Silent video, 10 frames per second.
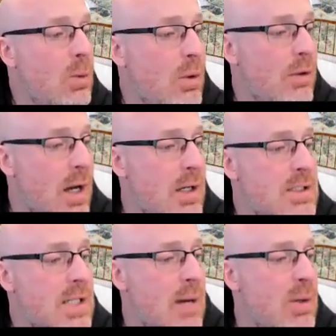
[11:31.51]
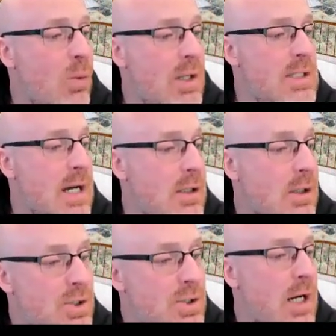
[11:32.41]
We've got assignment 1
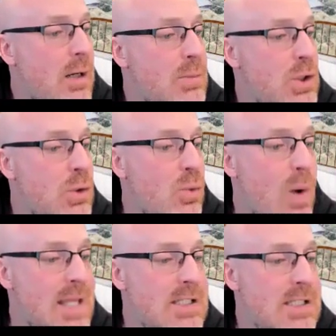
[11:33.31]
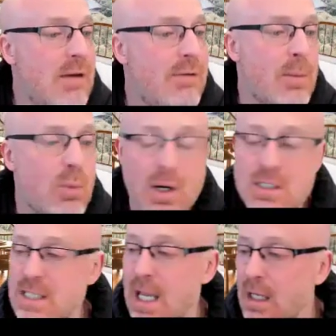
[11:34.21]
technical checkup due Wednesday, February
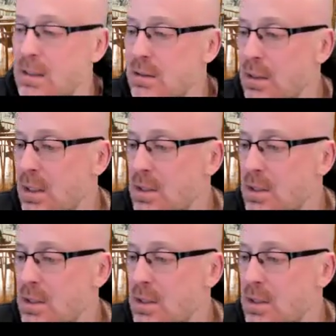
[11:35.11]
2nd.